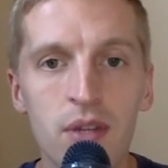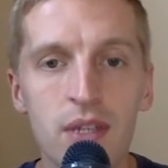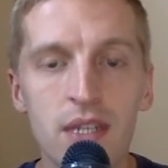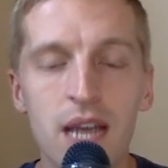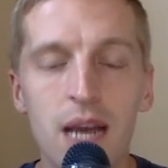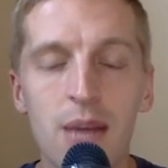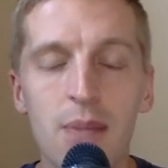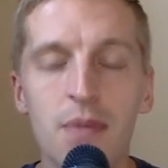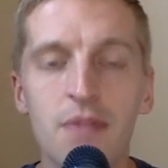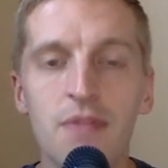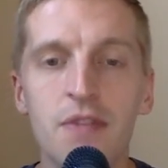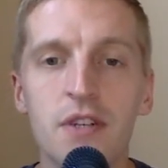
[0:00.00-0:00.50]
the
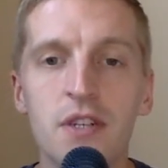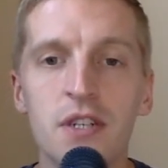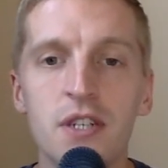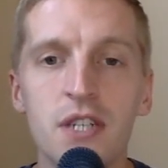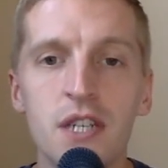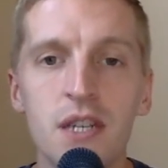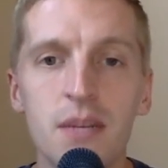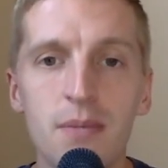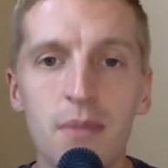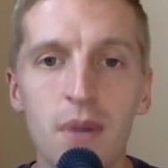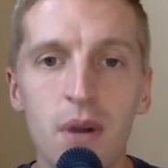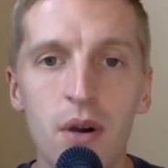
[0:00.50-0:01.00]
top of your
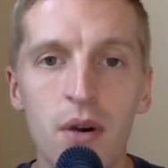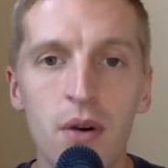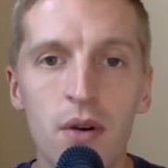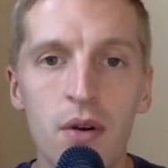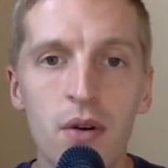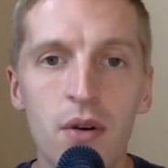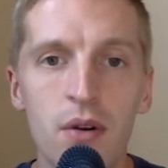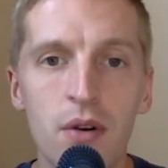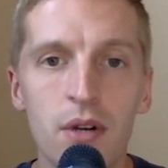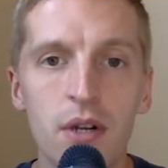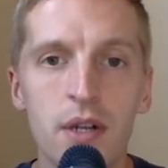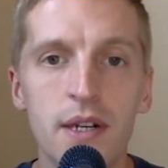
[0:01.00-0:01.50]
shin
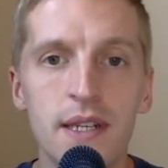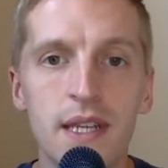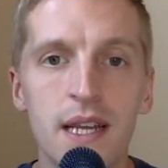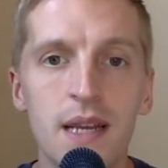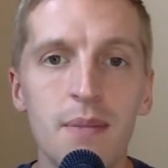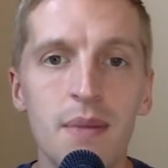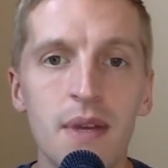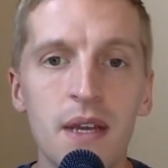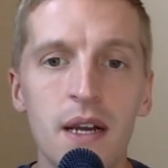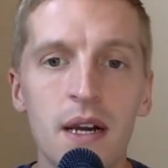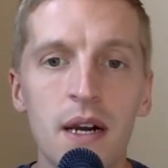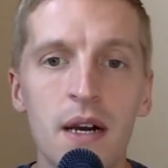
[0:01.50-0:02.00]
bone or your
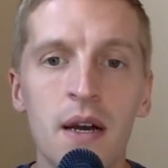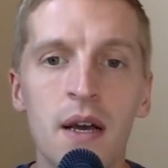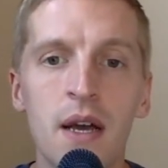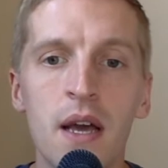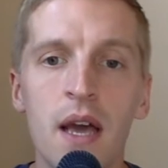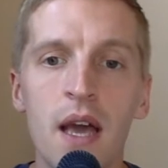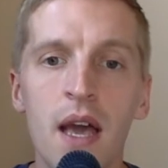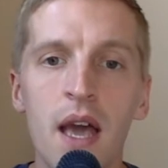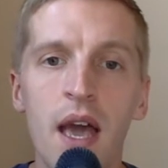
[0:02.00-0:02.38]
tibia.